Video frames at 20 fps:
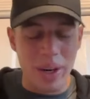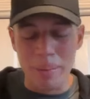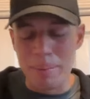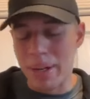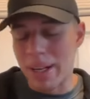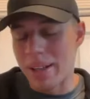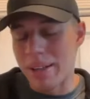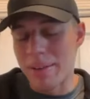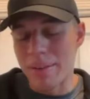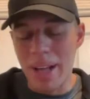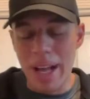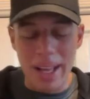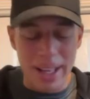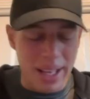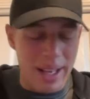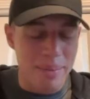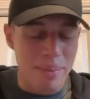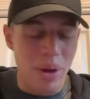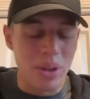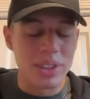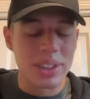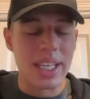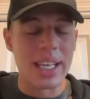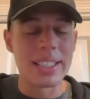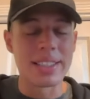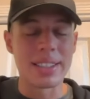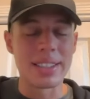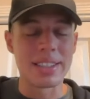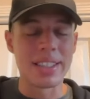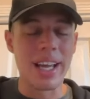but in most
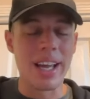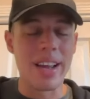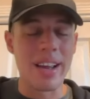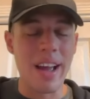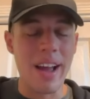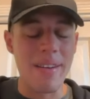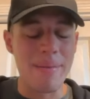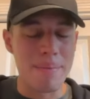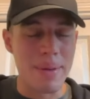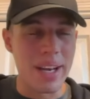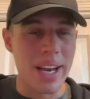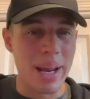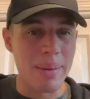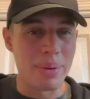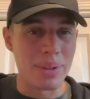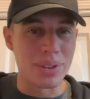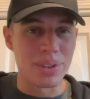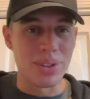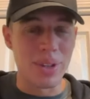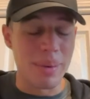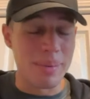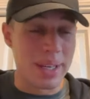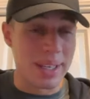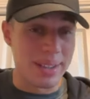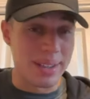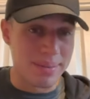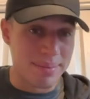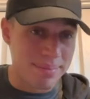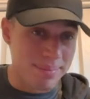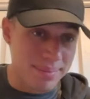cases they have been able to. I
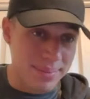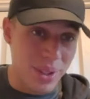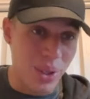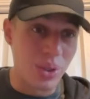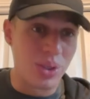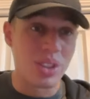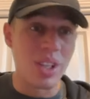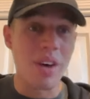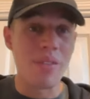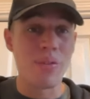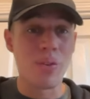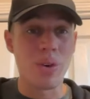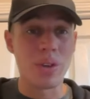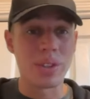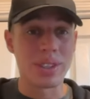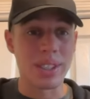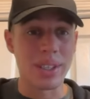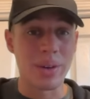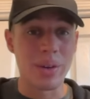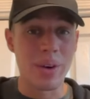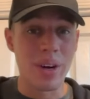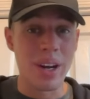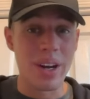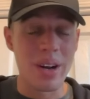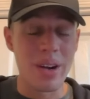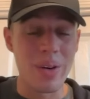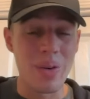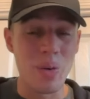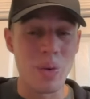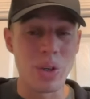mean, Gustav Forsling
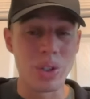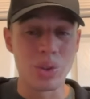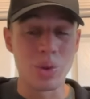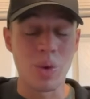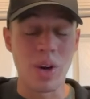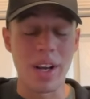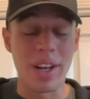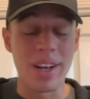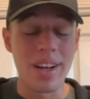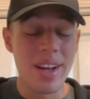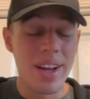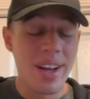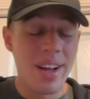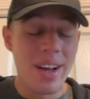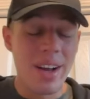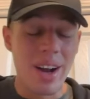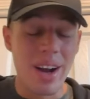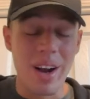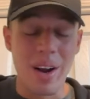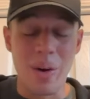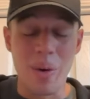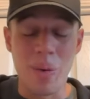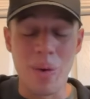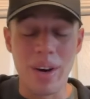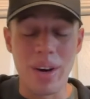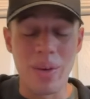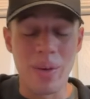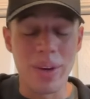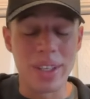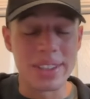was one.
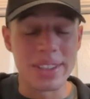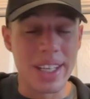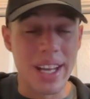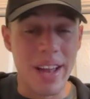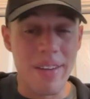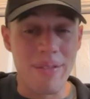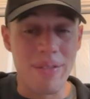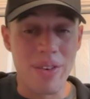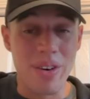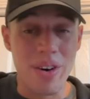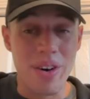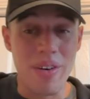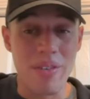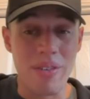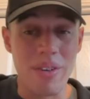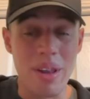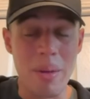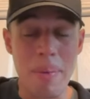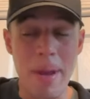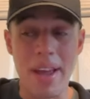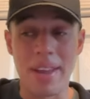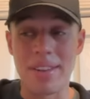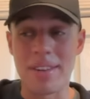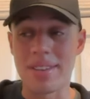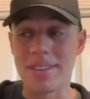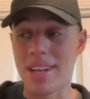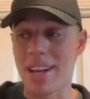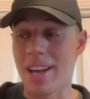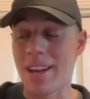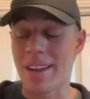Once again for the
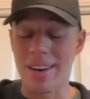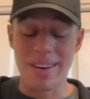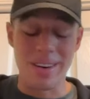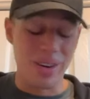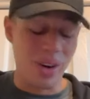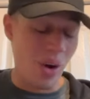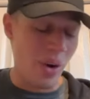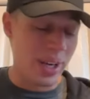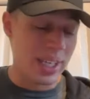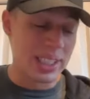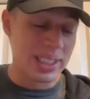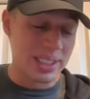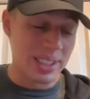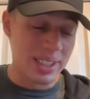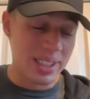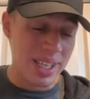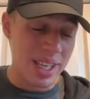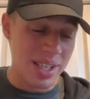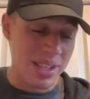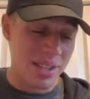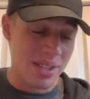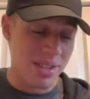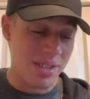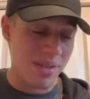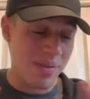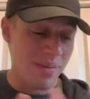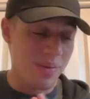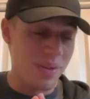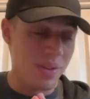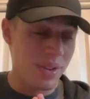Panthers. And going into this,
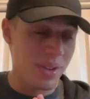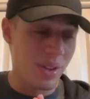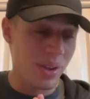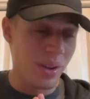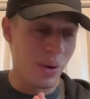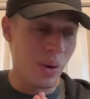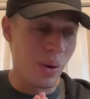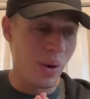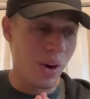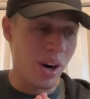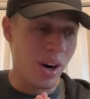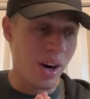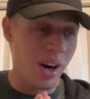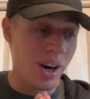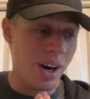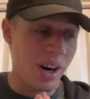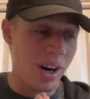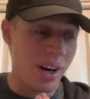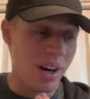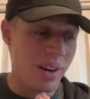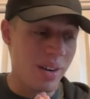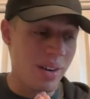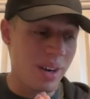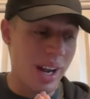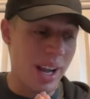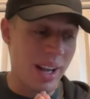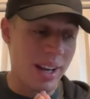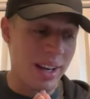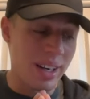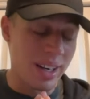
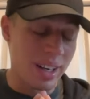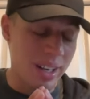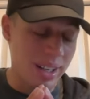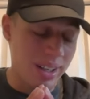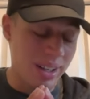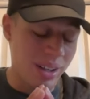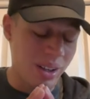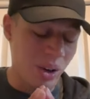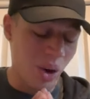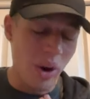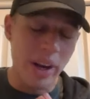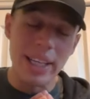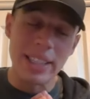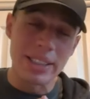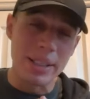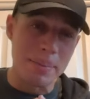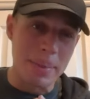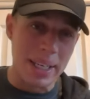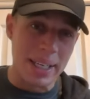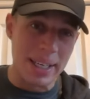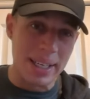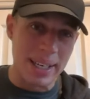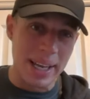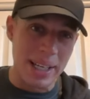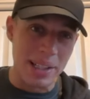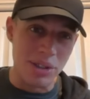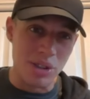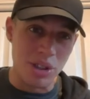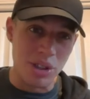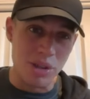
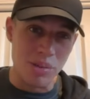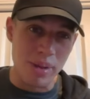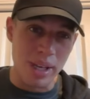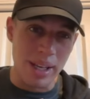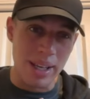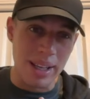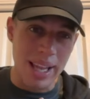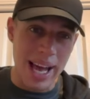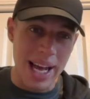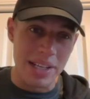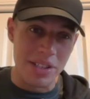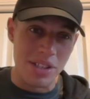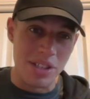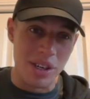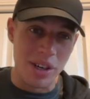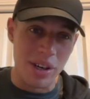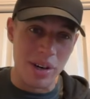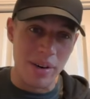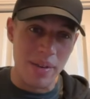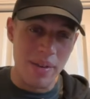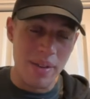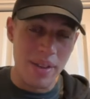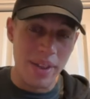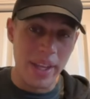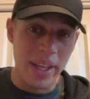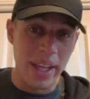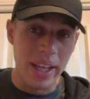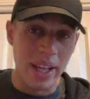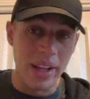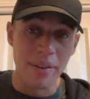last year,
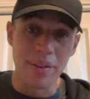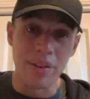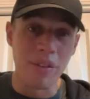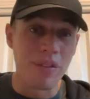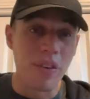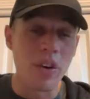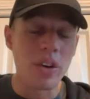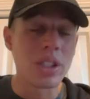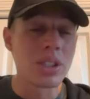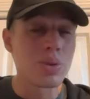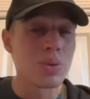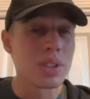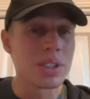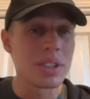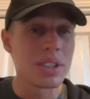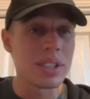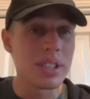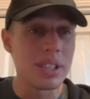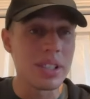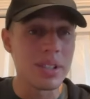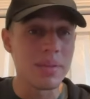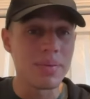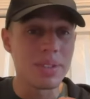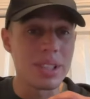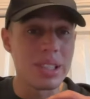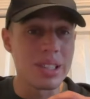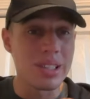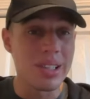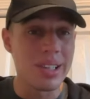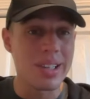the focus was still
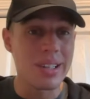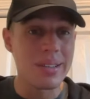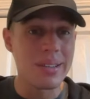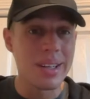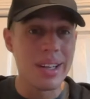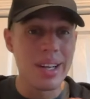to look